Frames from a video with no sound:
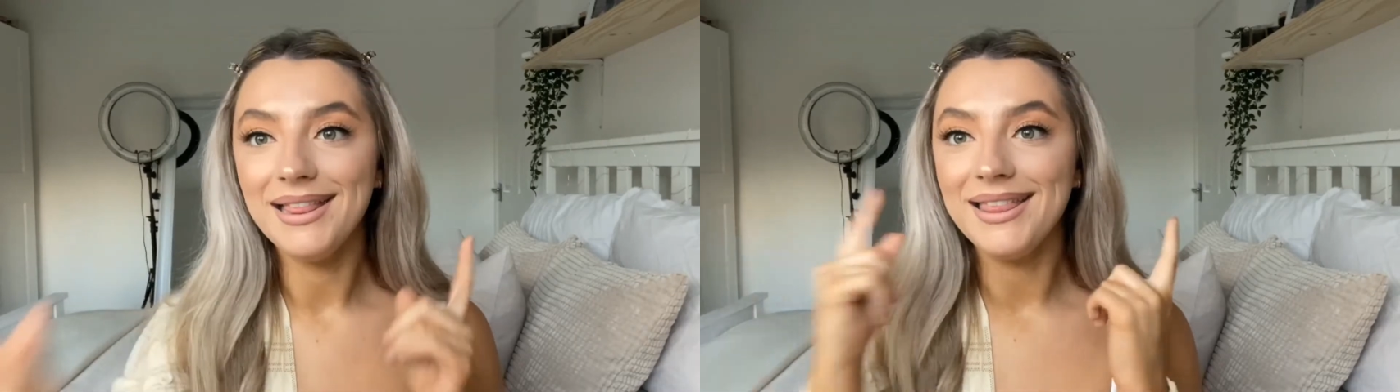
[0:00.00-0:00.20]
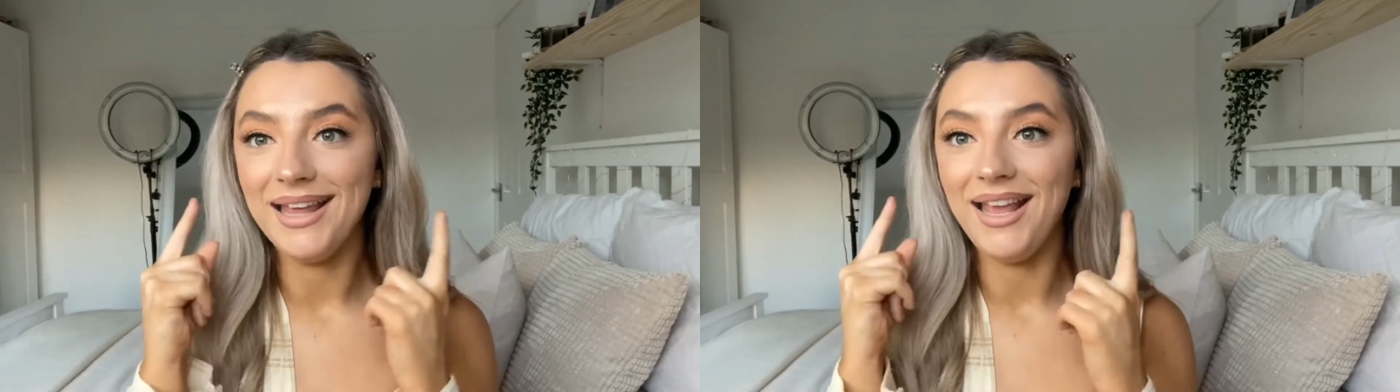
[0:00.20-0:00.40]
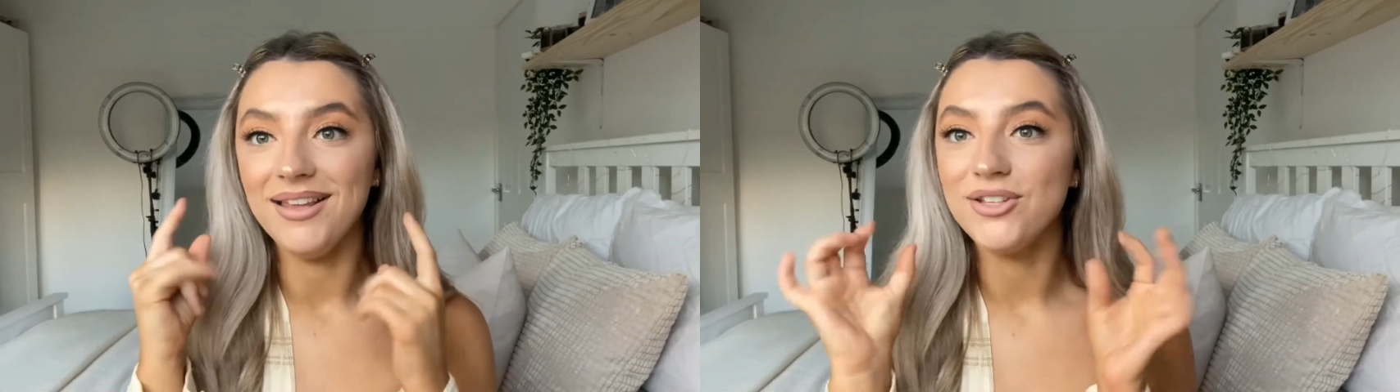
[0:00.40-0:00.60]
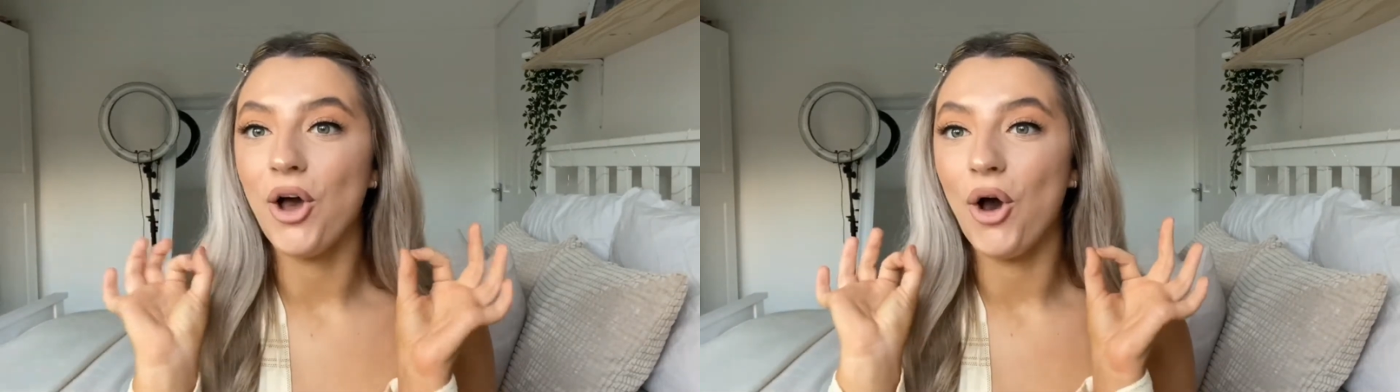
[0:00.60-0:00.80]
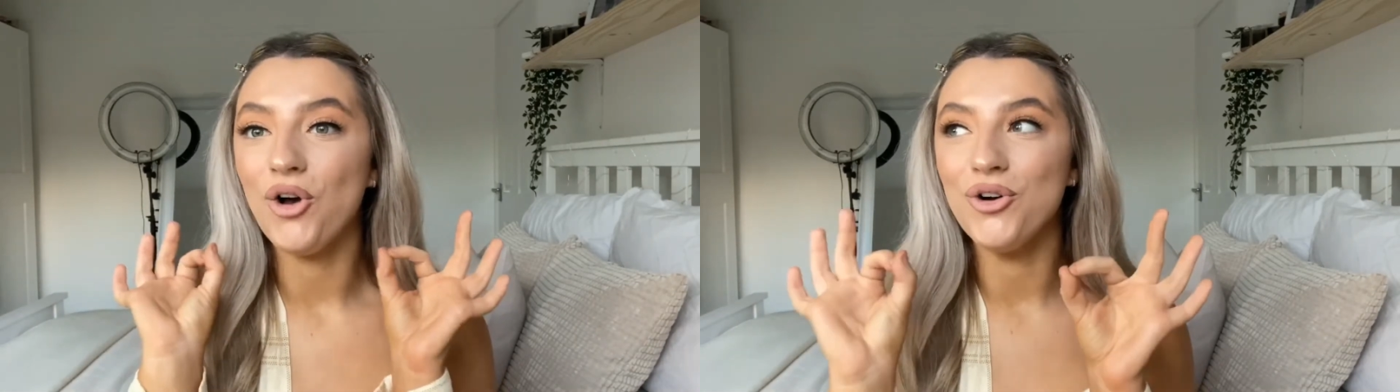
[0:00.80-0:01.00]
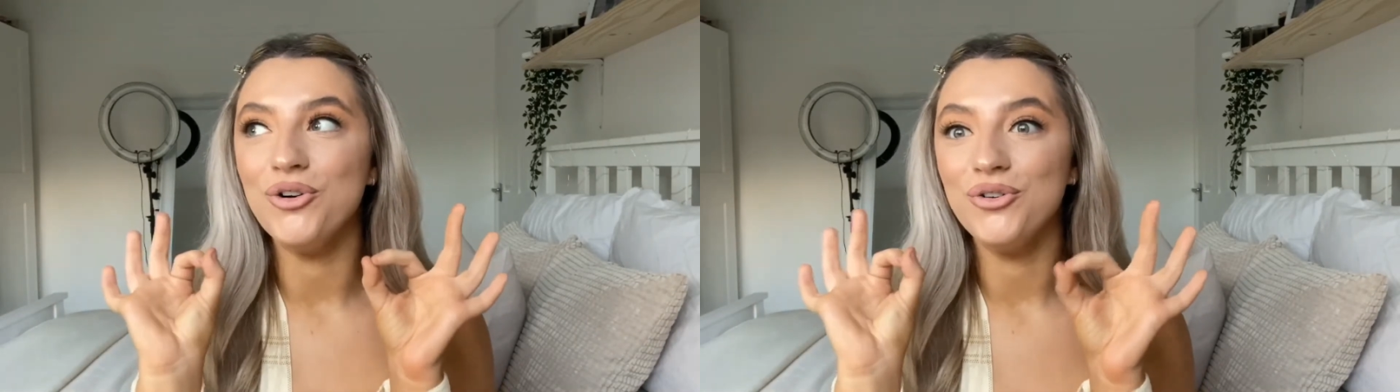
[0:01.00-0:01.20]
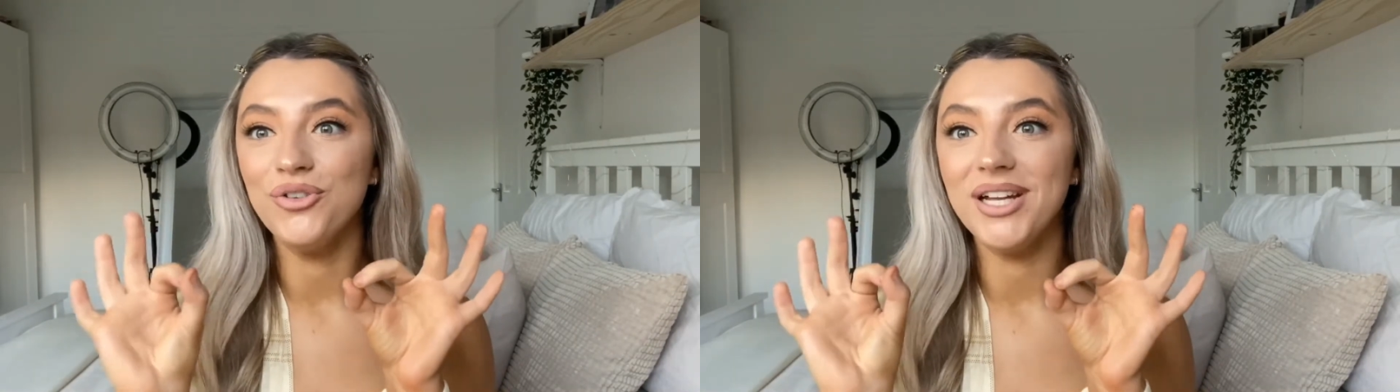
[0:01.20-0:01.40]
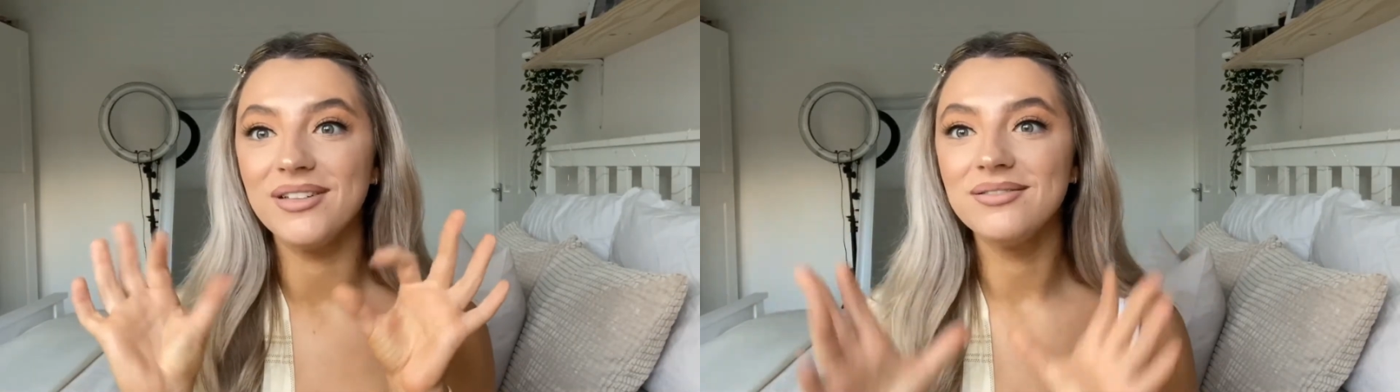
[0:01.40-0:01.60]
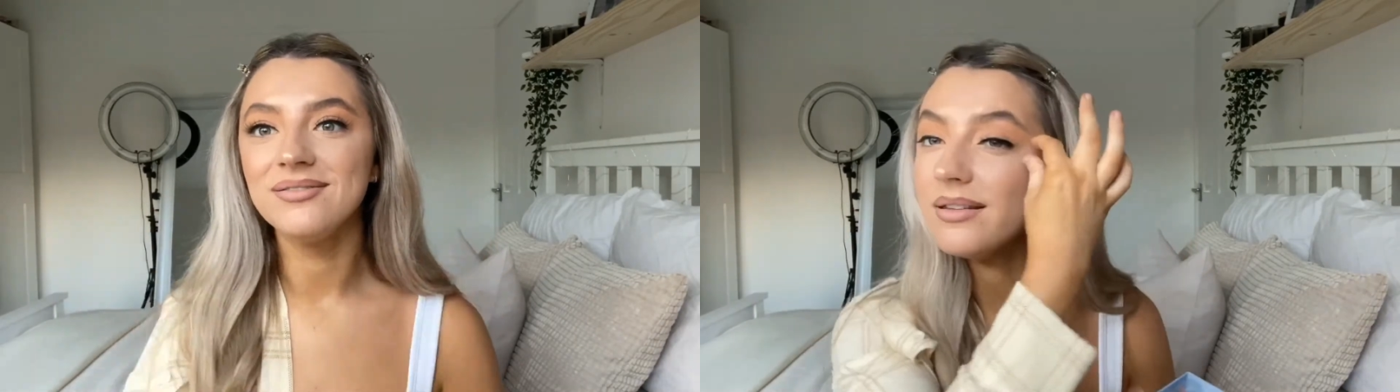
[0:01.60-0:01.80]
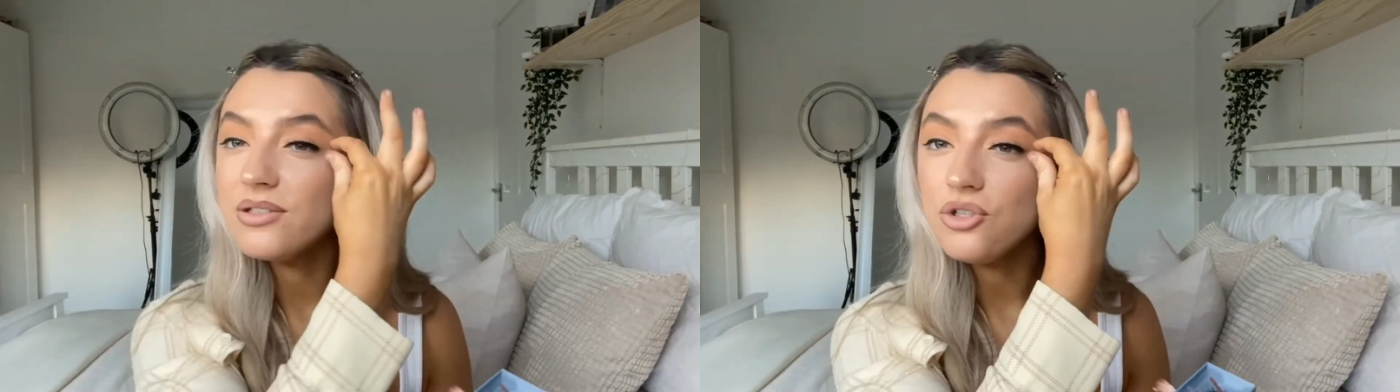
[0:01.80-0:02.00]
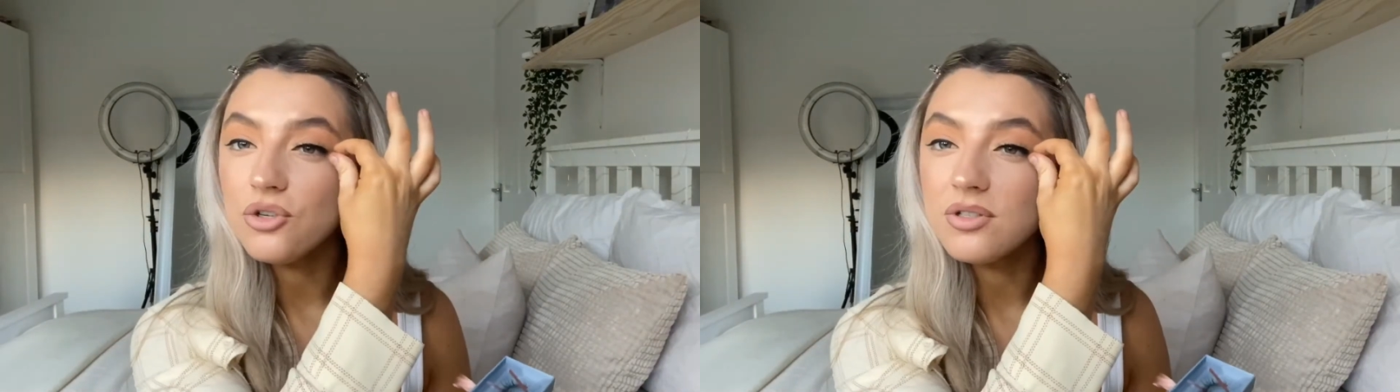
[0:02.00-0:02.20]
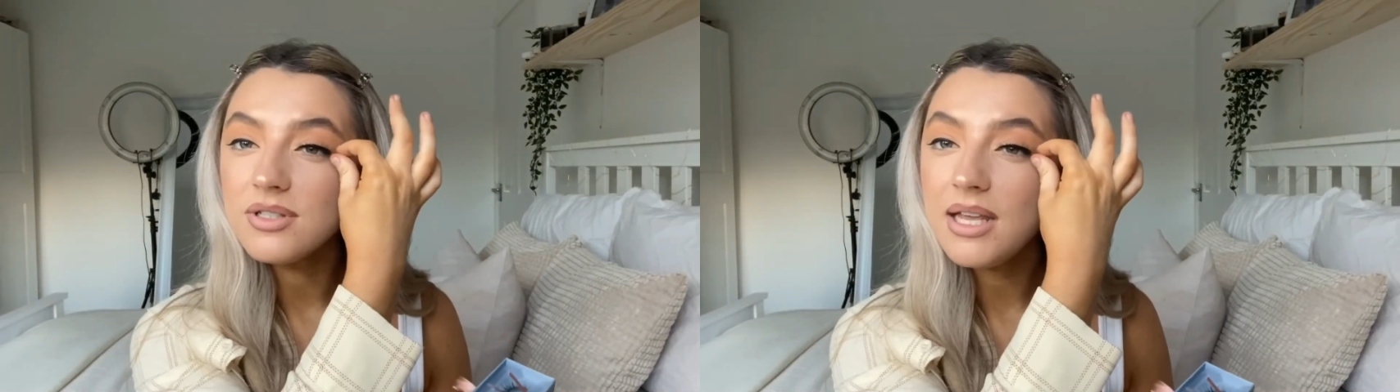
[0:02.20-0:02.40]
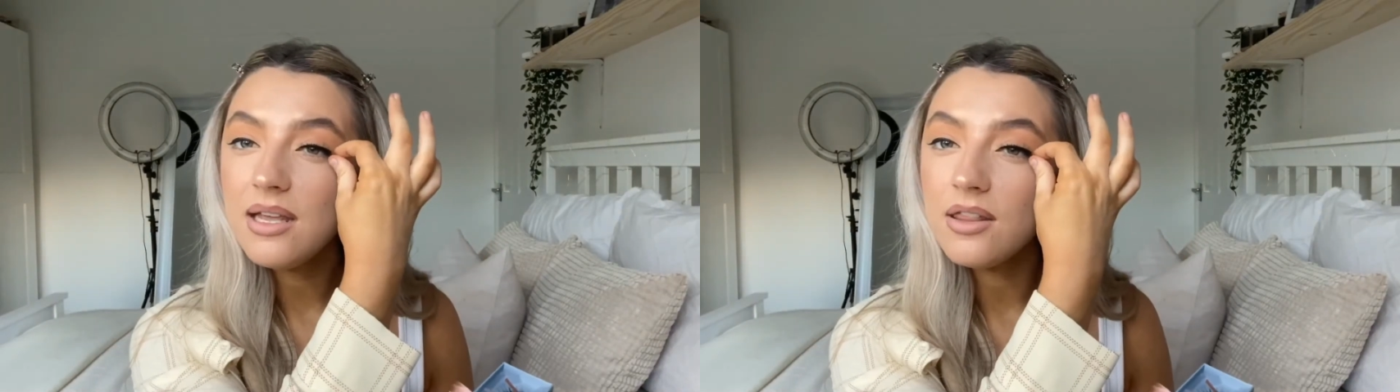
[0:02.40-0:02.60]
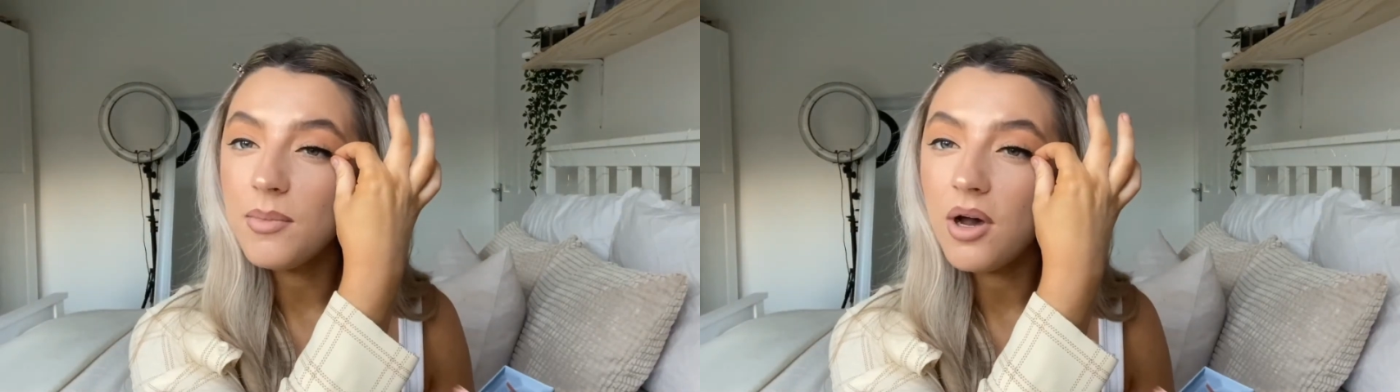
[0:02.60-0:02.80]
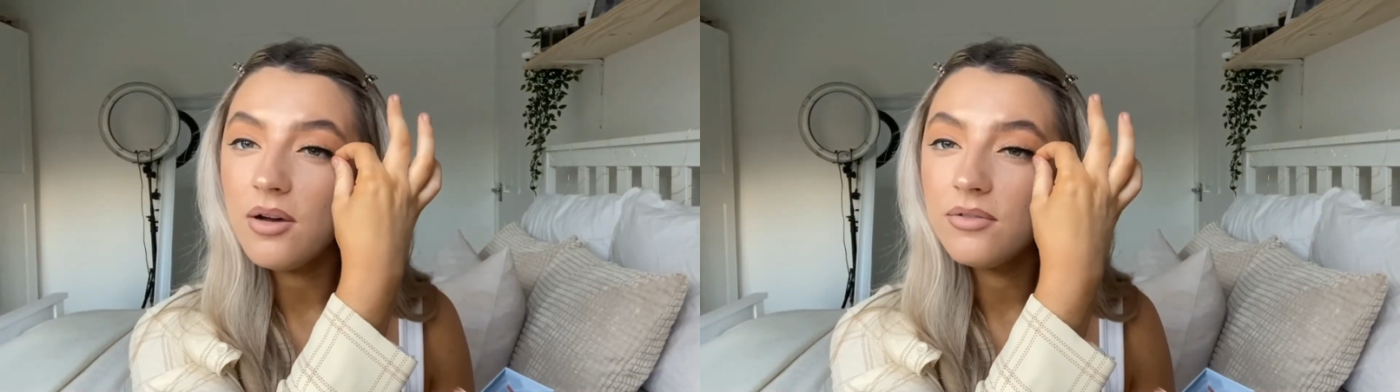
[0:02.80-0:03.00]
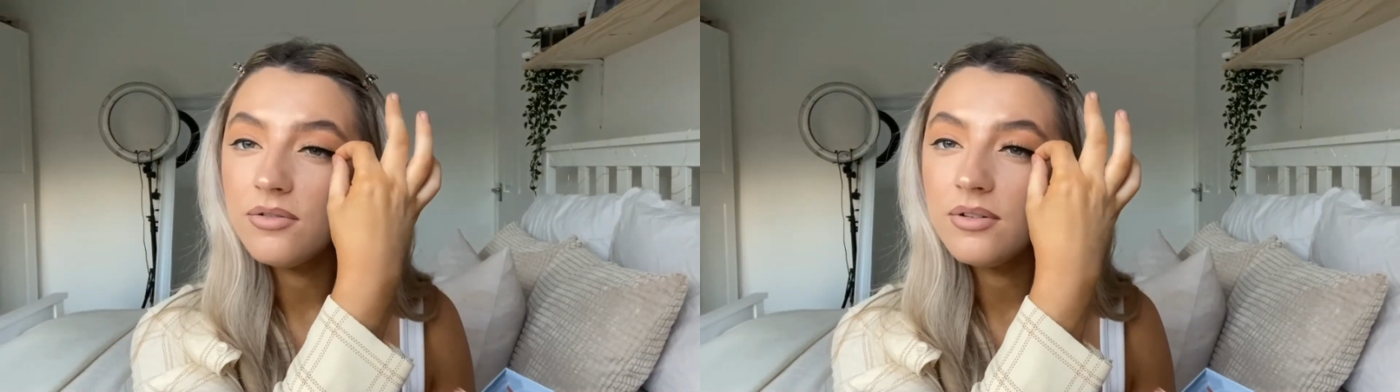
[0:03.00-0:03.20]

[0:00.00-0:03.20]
These are unreal. And just taking them off.